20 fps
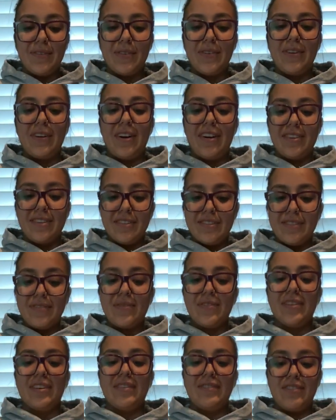honors
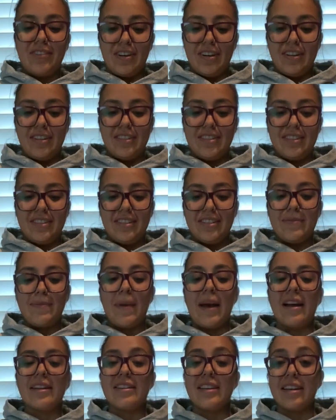free of charge is
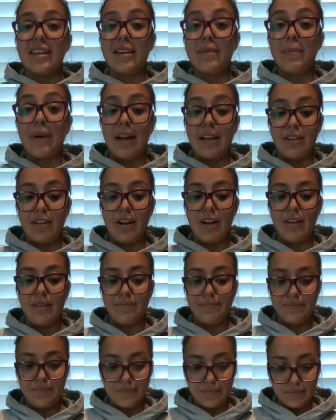mandated by law.
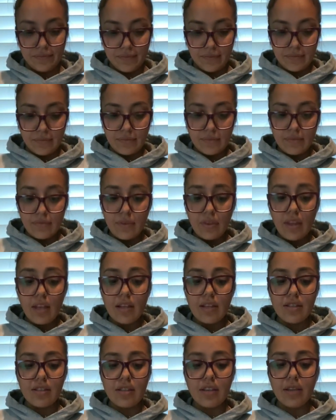
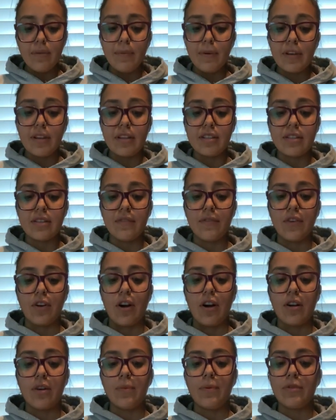C, because of their
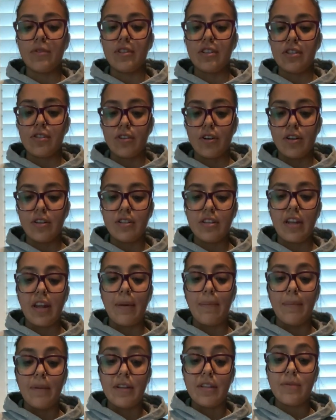honorable discharge, they
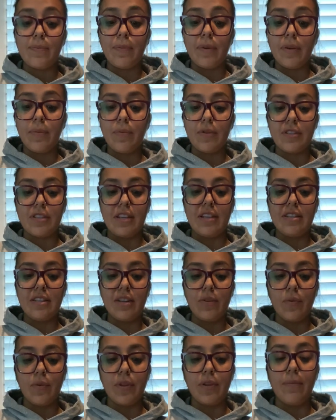must be presented
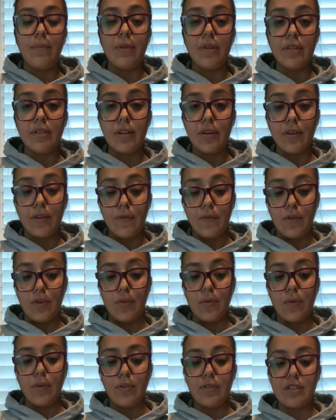with a military
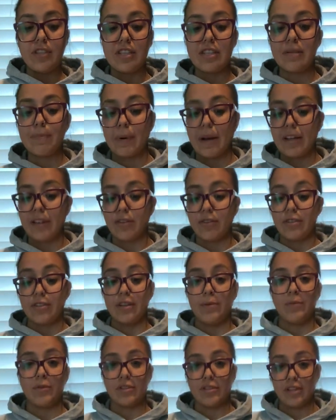funeral despite their
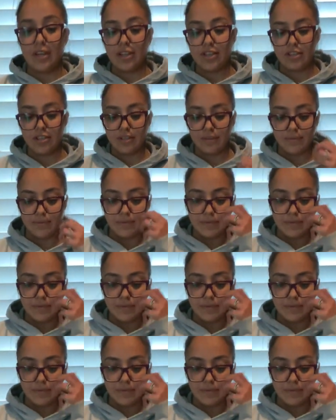deportation.